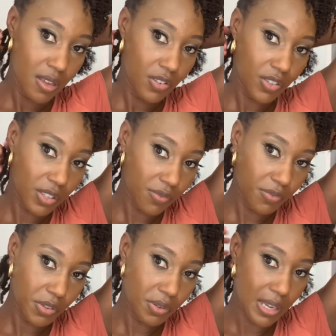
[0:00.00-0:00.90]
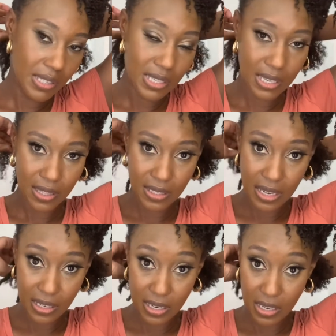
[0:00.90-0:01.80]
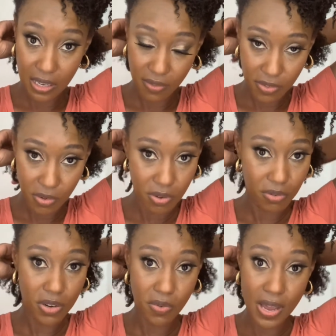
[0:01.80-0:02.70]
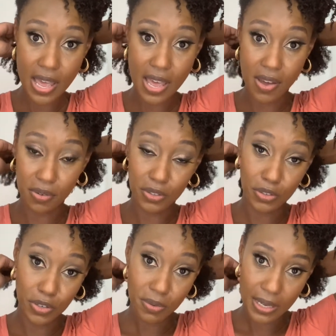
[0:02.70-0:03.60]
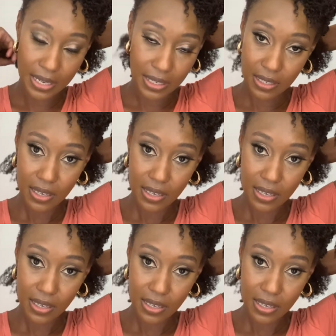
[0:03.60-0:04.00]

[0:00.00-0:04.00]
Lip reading: just for you guys to get the technique if you don't know how to do it.